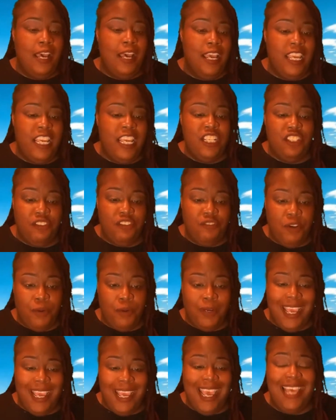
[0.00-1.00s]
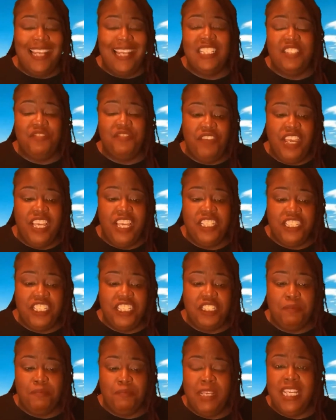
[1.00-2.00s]
An introvert at its face
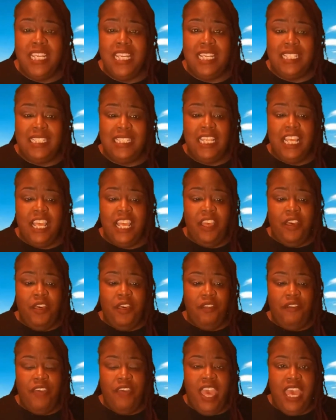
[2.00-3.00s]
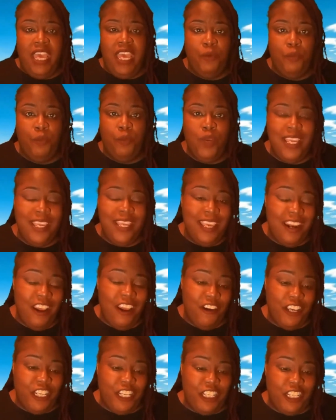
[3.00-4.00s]
just means that we get
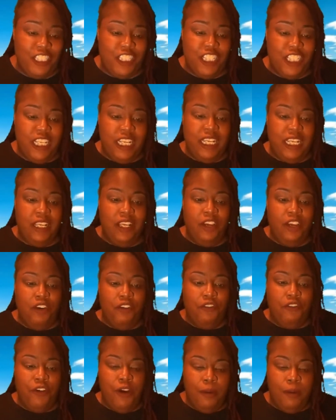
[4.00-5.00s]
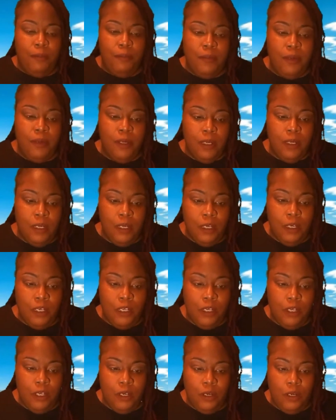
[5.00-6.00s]
our energy from
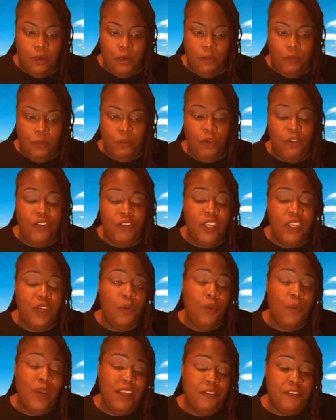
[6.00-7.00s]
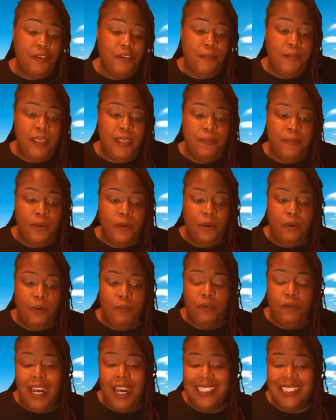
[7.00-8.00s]
moving away from people,
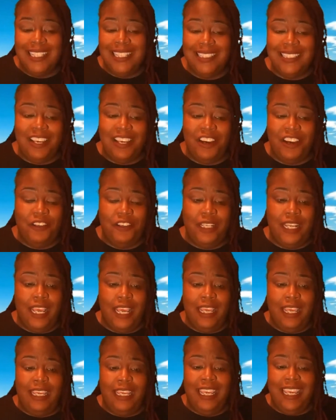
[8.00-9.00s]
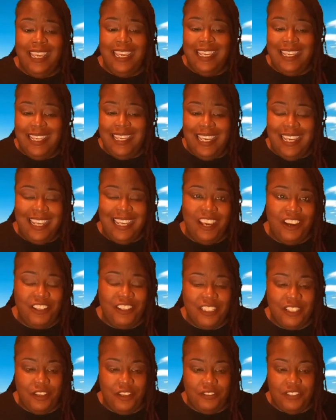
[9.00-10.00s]
processing our day, getting
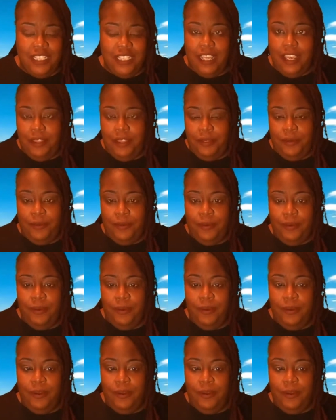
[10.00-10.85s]
ourselves together.